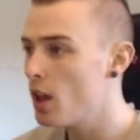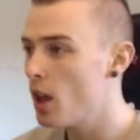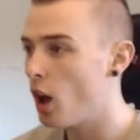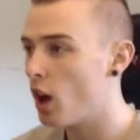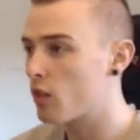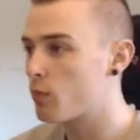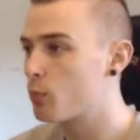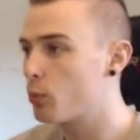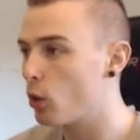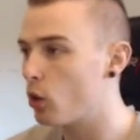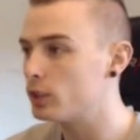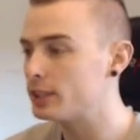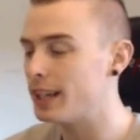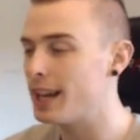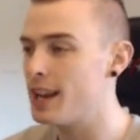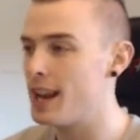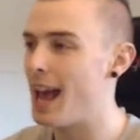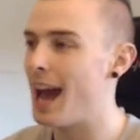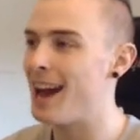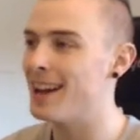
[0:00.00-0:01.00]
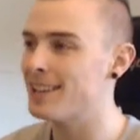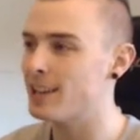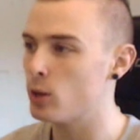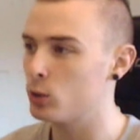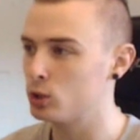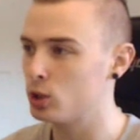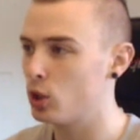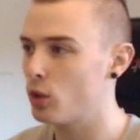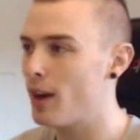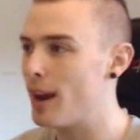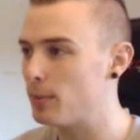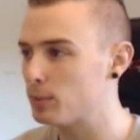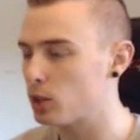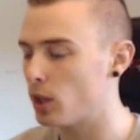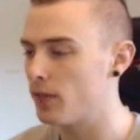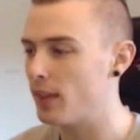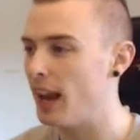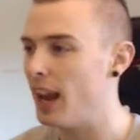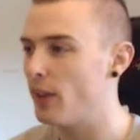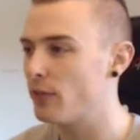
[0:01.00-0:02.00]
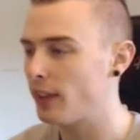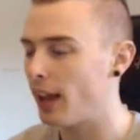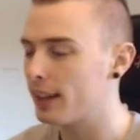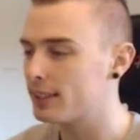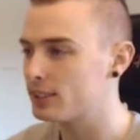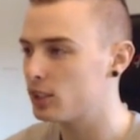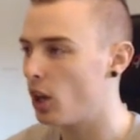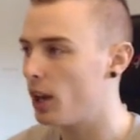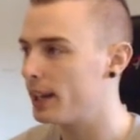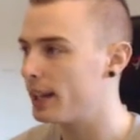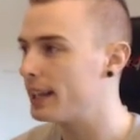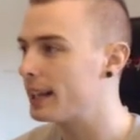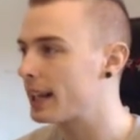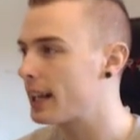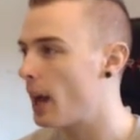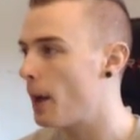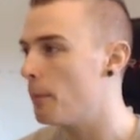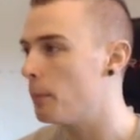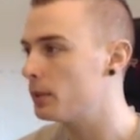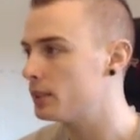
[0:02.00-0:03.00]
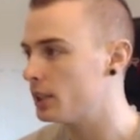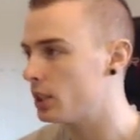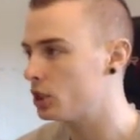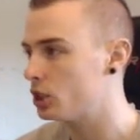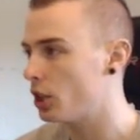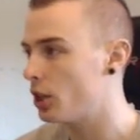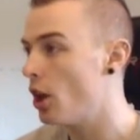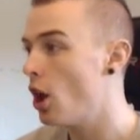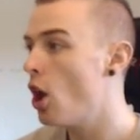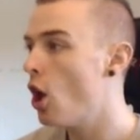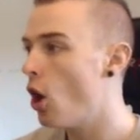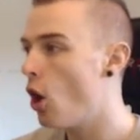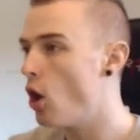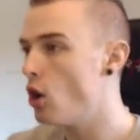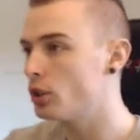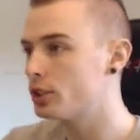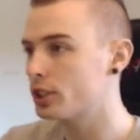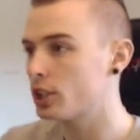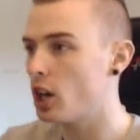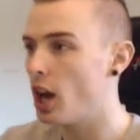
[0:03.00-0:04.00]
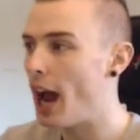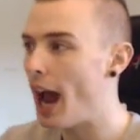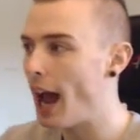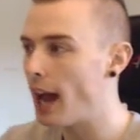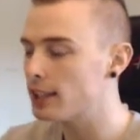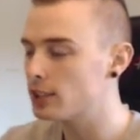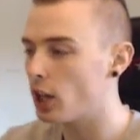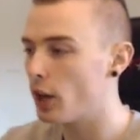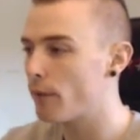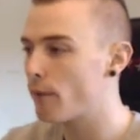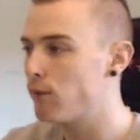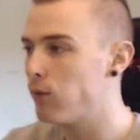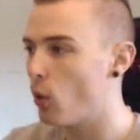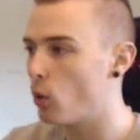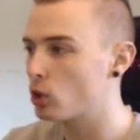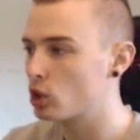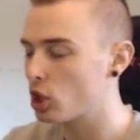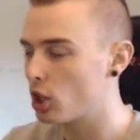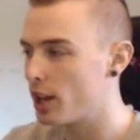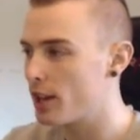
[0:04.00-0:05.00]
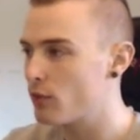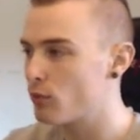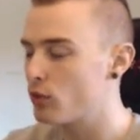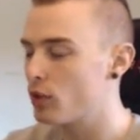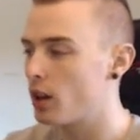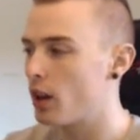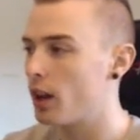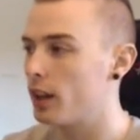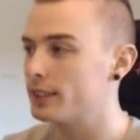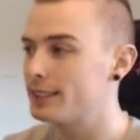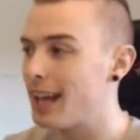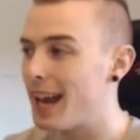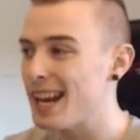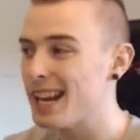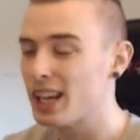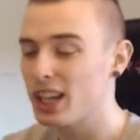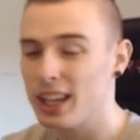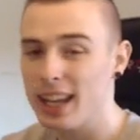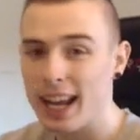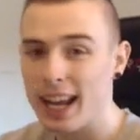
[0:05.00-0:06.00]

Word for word: I've brought in Adel Taarabt on the left-hand side in the cam position. Oscar has unfortunately uh, taken